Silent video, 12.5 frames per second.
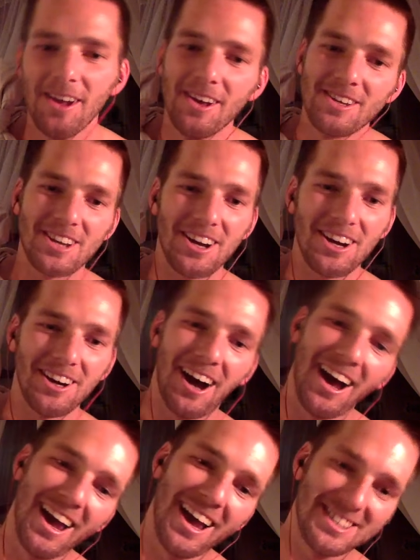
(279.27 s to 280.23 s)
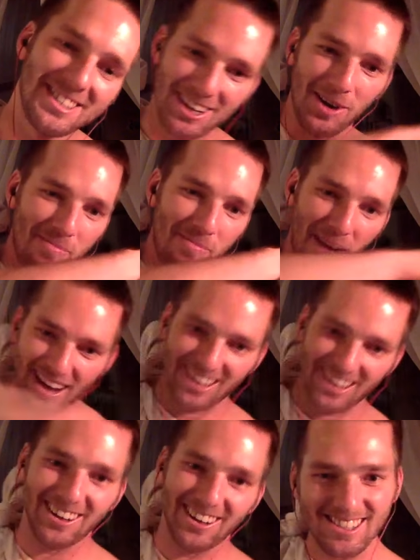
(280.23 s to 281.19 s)
so I had to go back
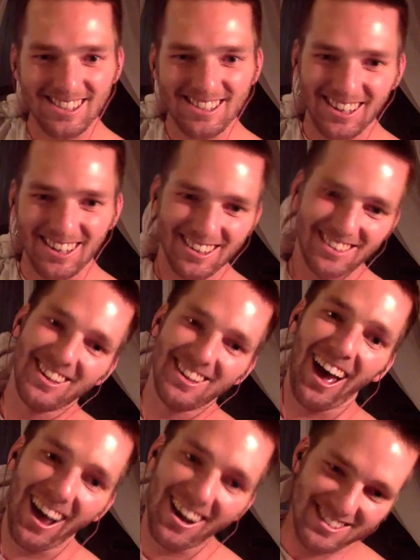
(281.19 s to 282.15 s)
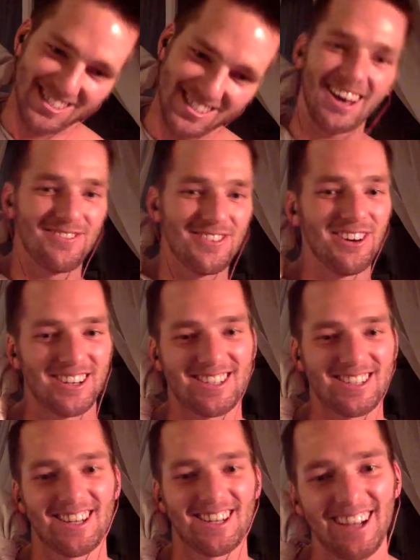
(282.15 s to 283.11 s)
across the tunnel outside of New York
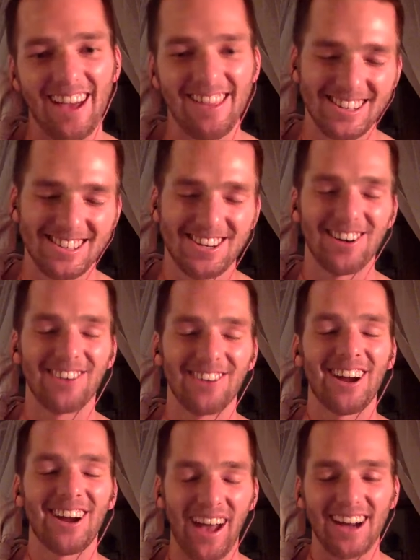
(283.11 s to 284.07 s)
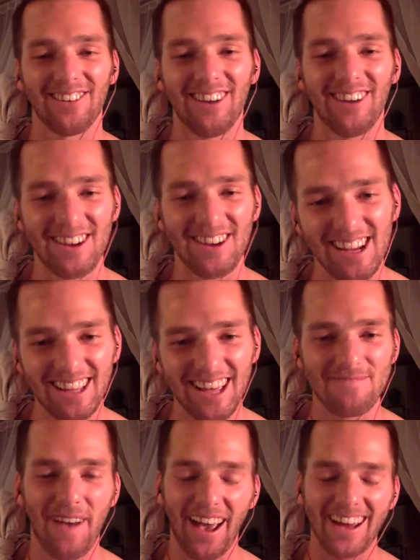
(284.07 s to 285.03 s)
City and then turn right back around immediately
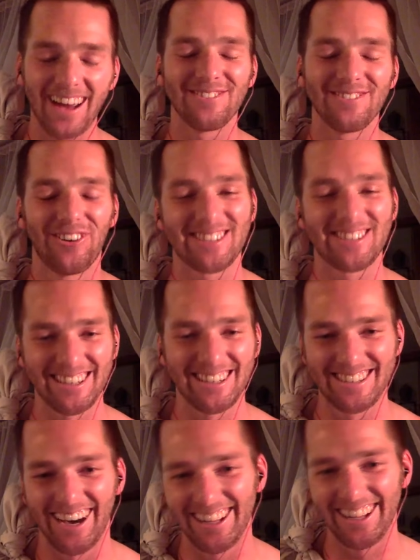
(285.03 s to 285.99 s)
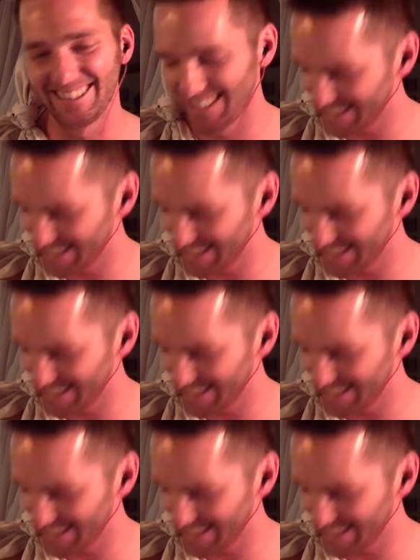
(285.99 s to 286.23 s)
and pay another $14